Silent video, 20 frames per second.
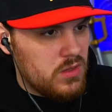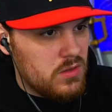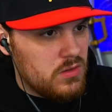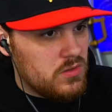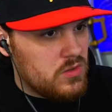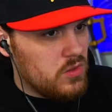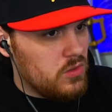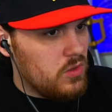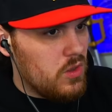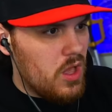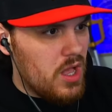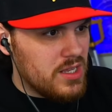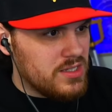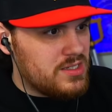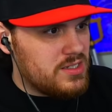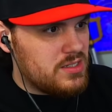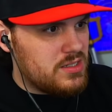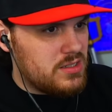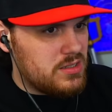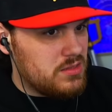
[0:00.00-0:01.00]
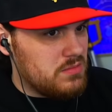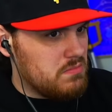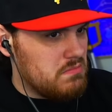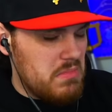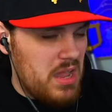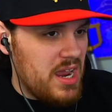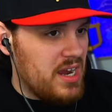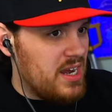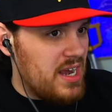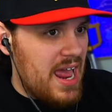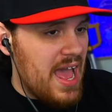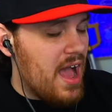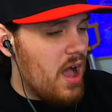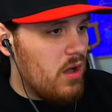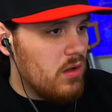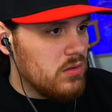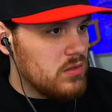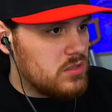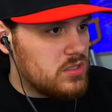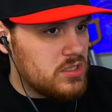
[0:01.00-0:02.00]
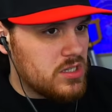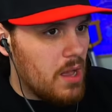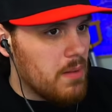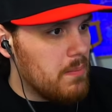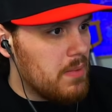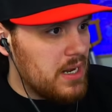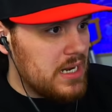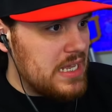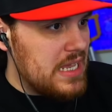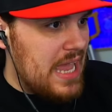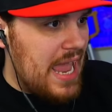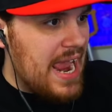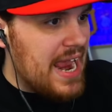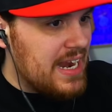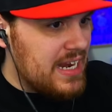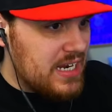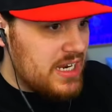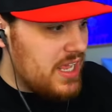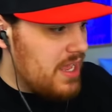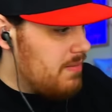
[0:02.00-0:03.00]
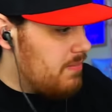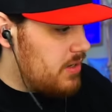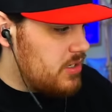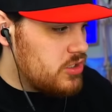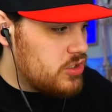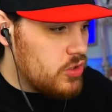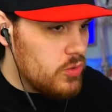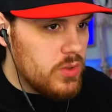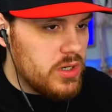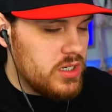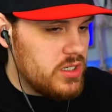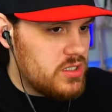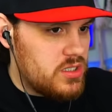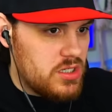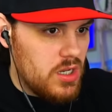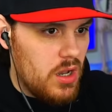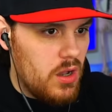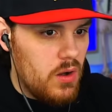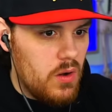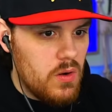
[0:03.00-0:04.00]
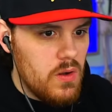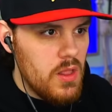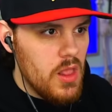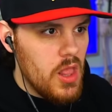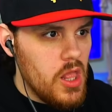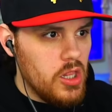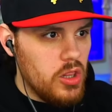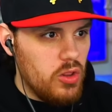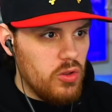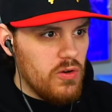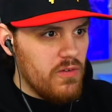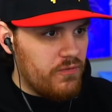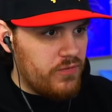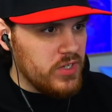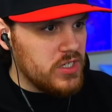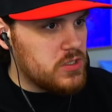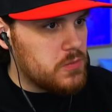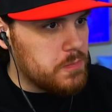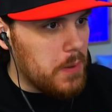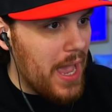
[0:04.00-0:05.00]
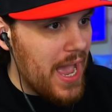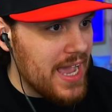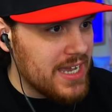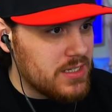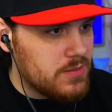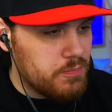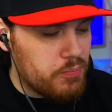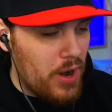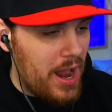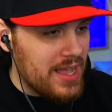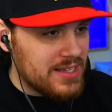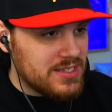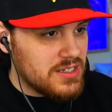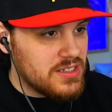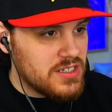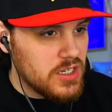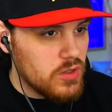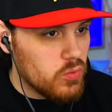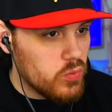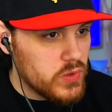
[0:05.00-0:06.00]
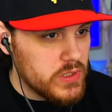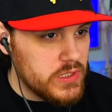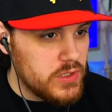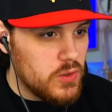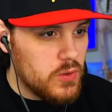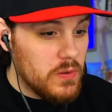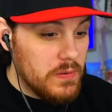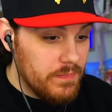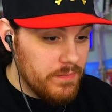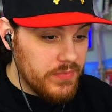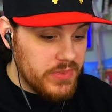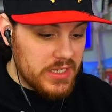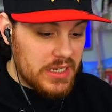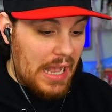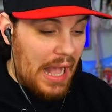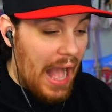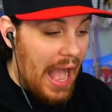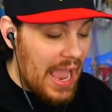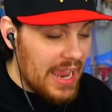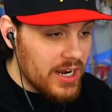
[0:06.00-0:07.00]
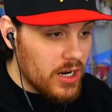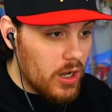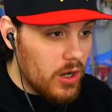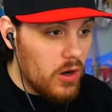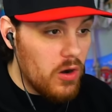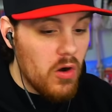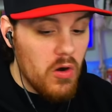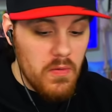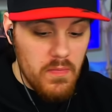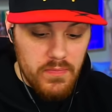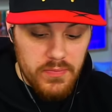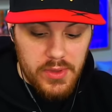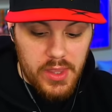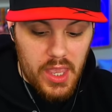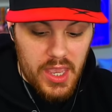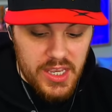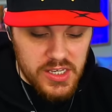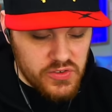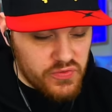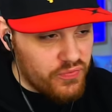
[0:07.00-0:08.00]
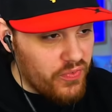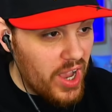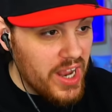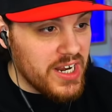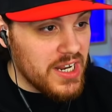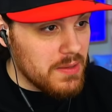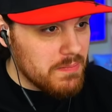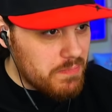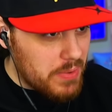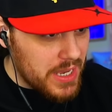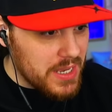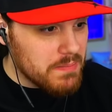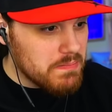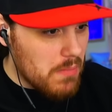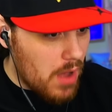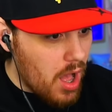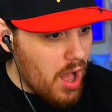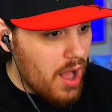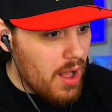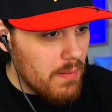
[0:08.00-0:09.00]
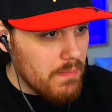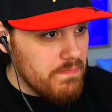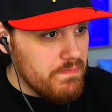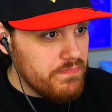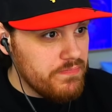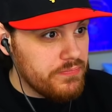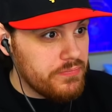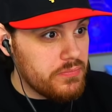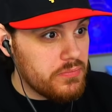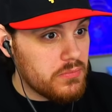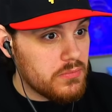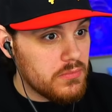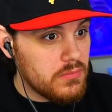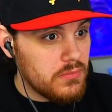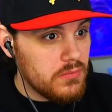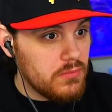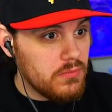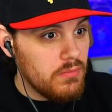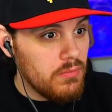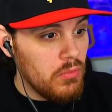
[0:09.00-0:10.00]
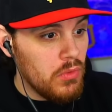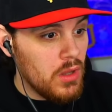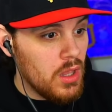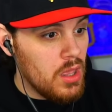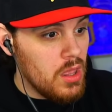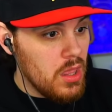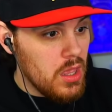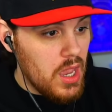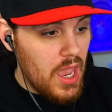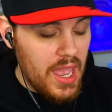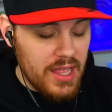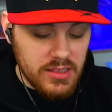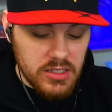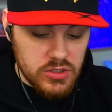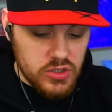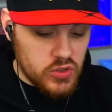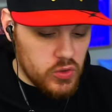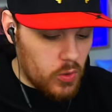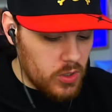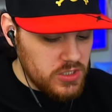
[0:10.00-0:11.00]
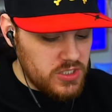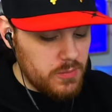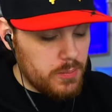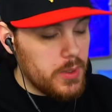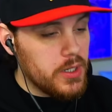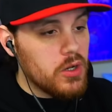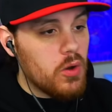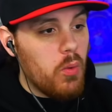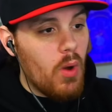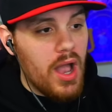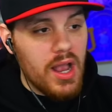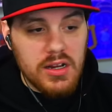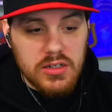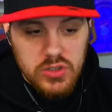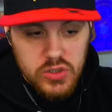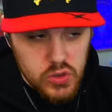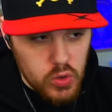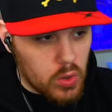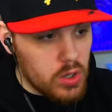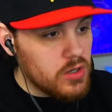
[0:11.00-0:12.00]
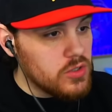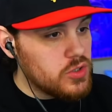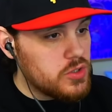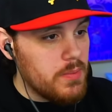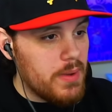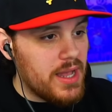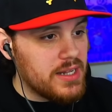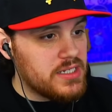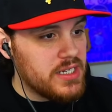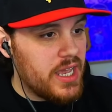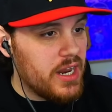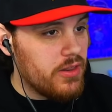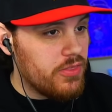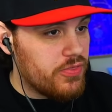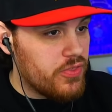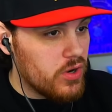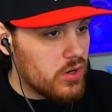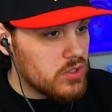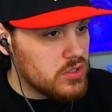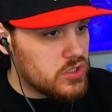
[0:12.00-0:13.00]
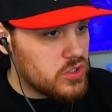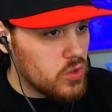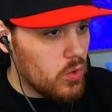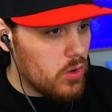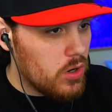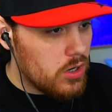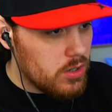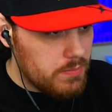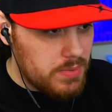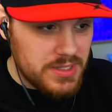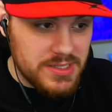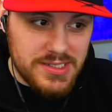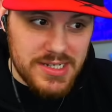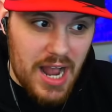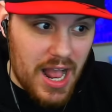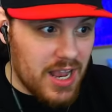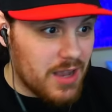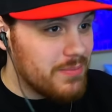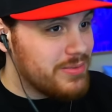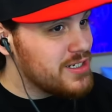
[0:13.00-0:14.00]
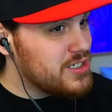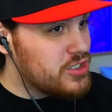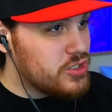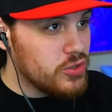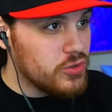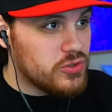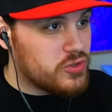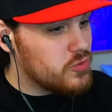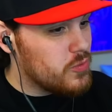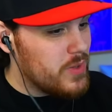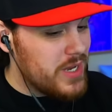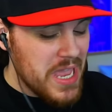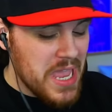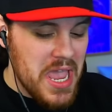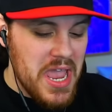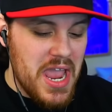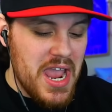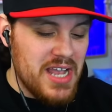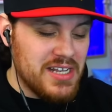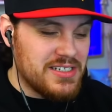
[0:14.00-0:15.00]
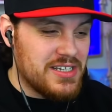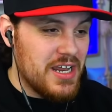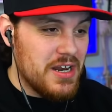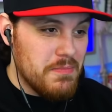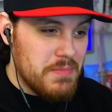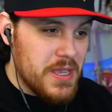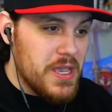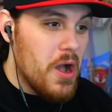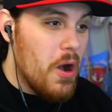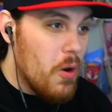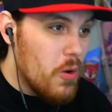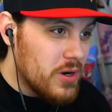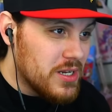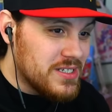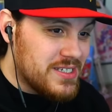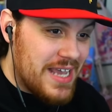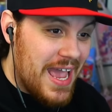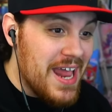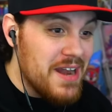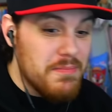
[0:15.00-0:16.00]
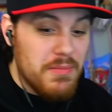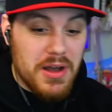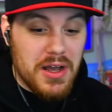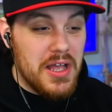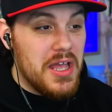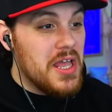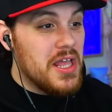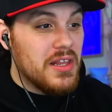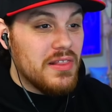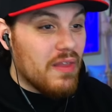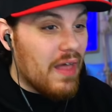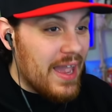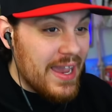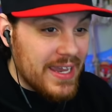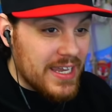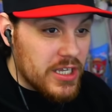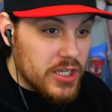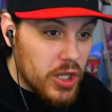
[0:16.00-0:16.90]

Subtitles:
So Law's made it out. Somebody aided him in doing so. Luffy's practicing Ryu. Kaido is fighting Big Mom, and the swords have been acquired. Zoro's about to get a third sword, but it's not gonna be Shusui, it's gonna be Odin's Enma. Like,